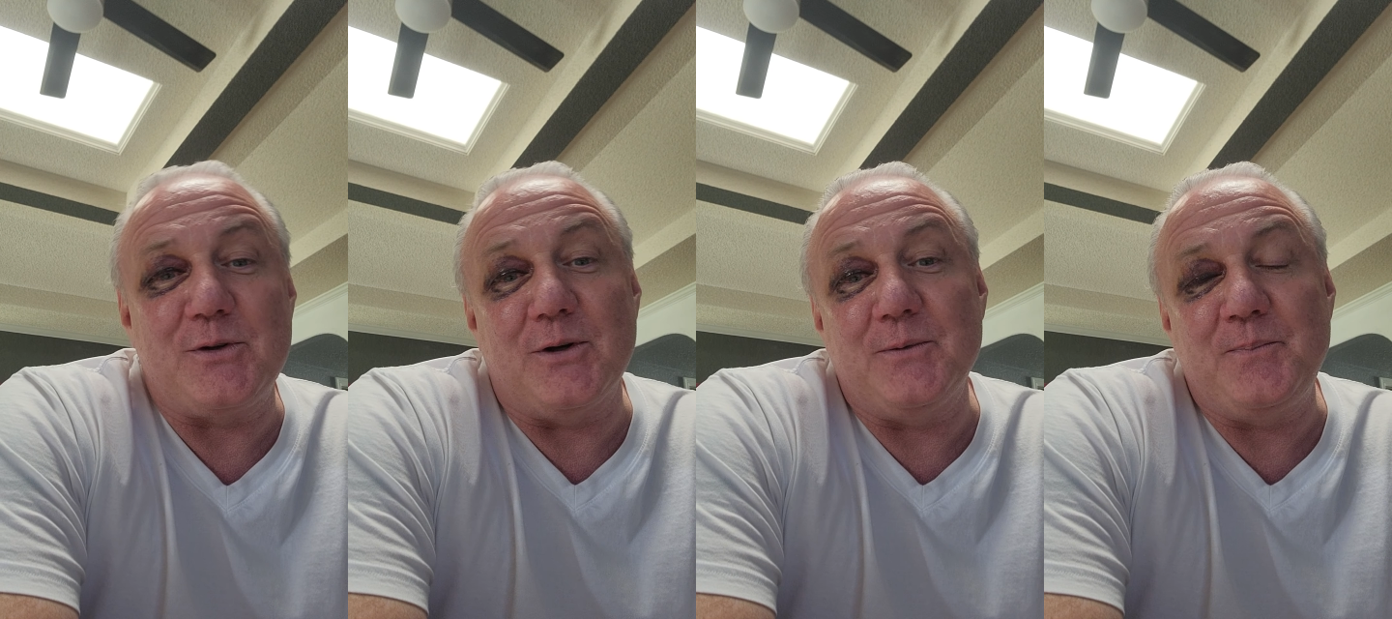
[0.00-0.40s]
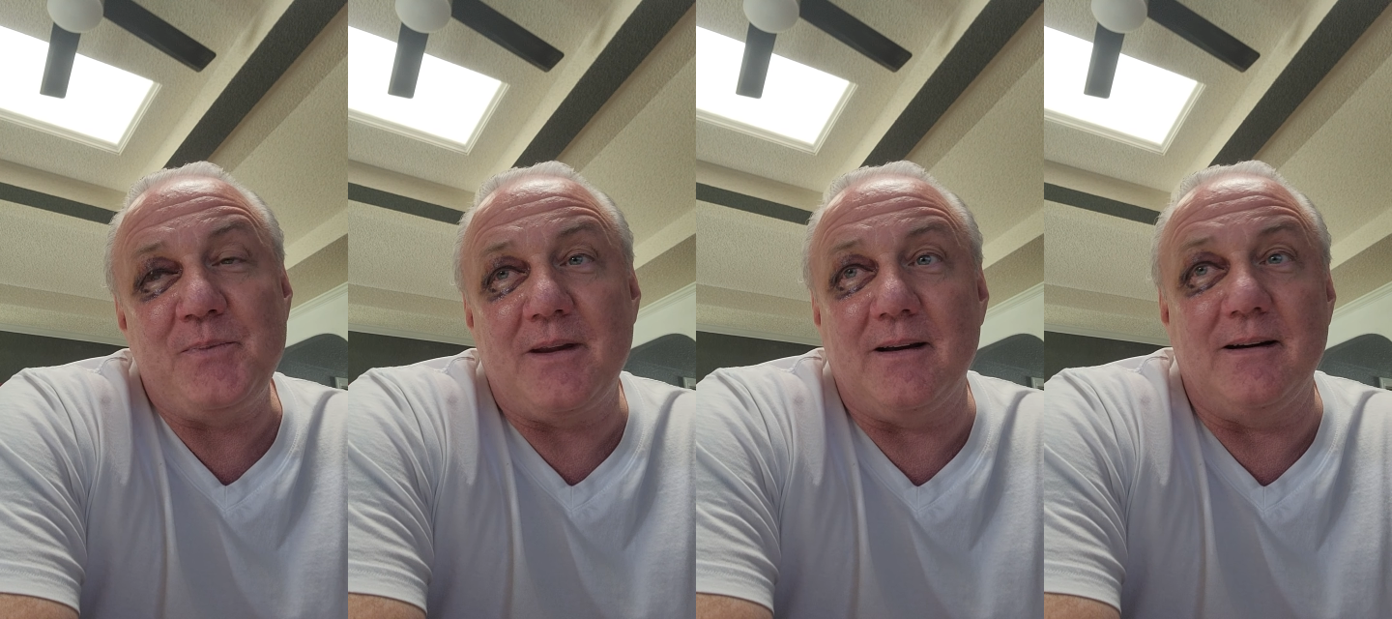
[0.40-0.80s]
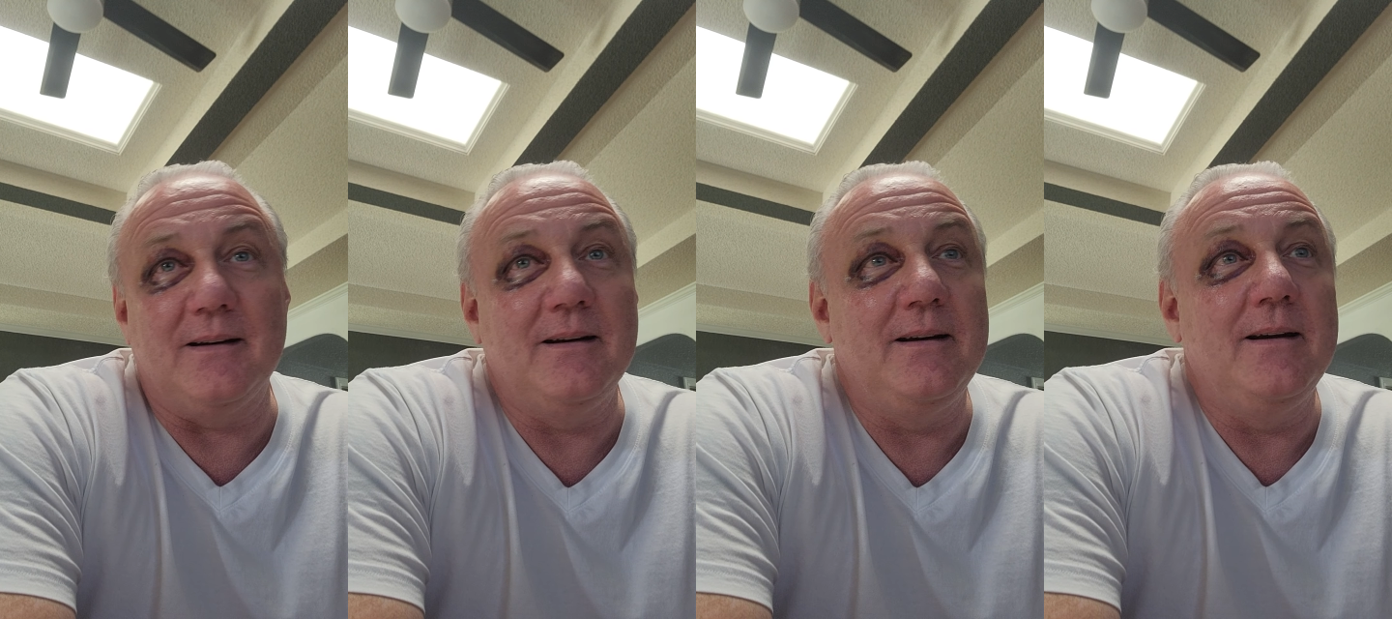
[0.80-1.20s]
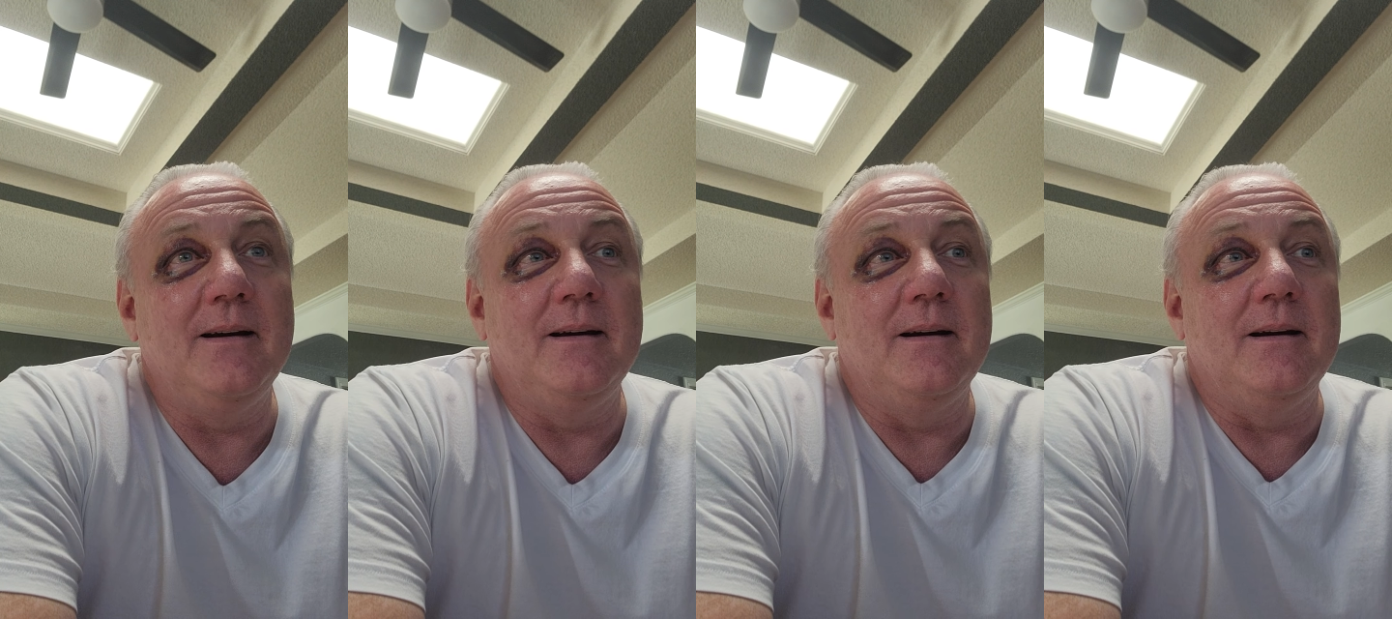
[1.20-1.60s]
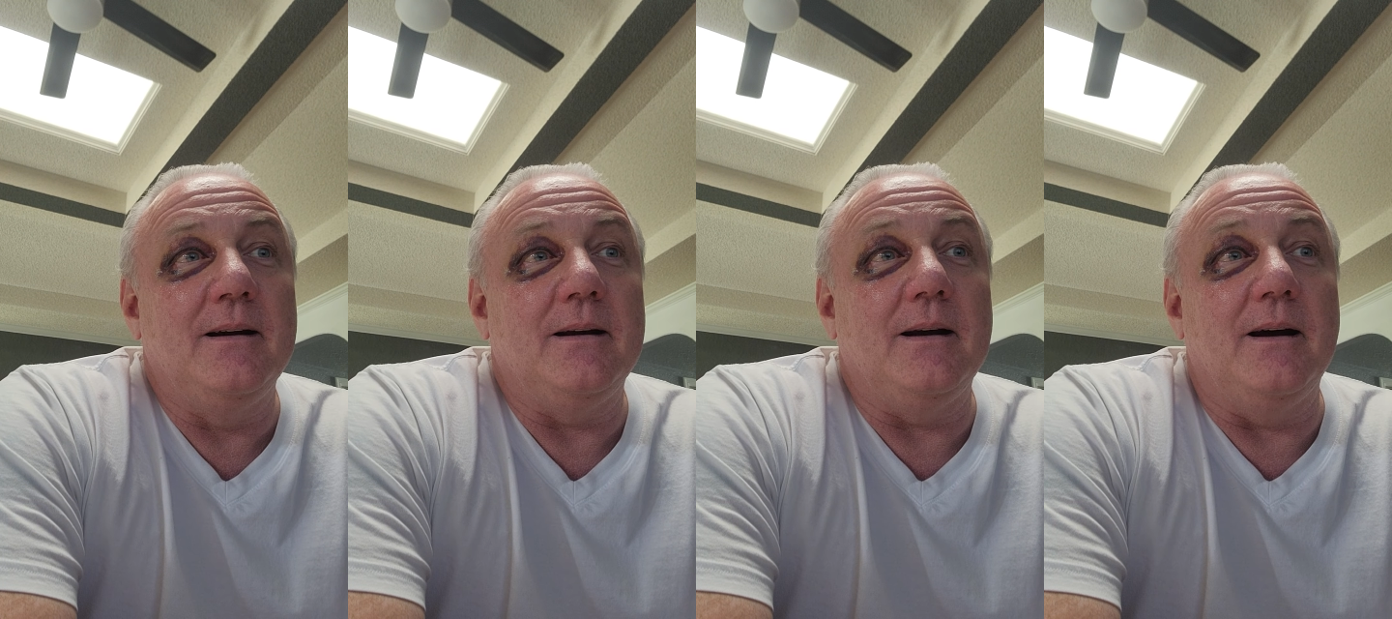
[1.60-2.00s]
So,
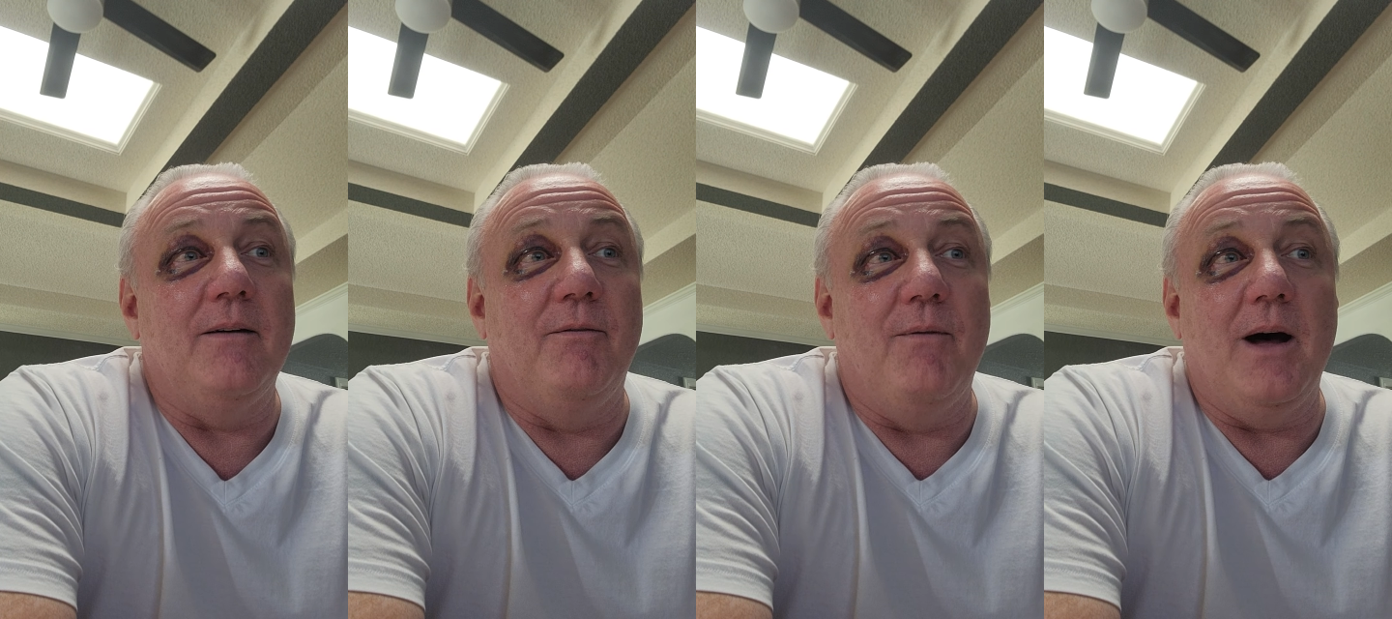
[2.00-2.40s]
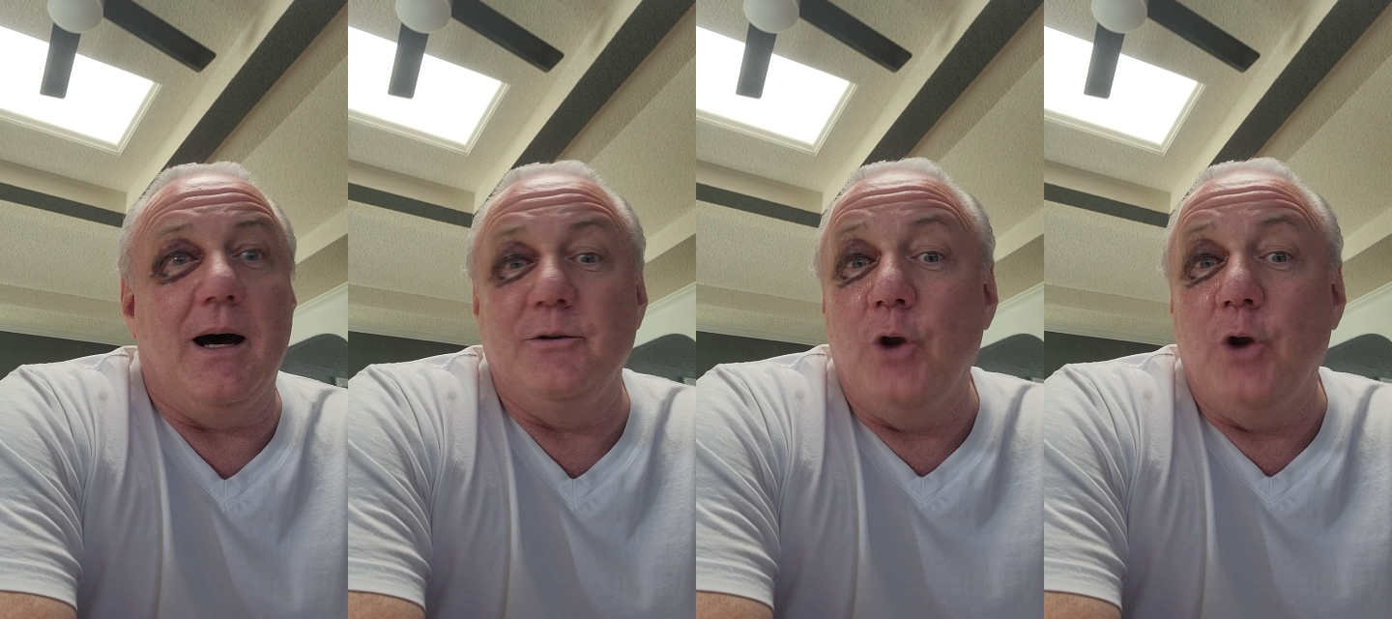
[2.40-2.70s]
uh, uh,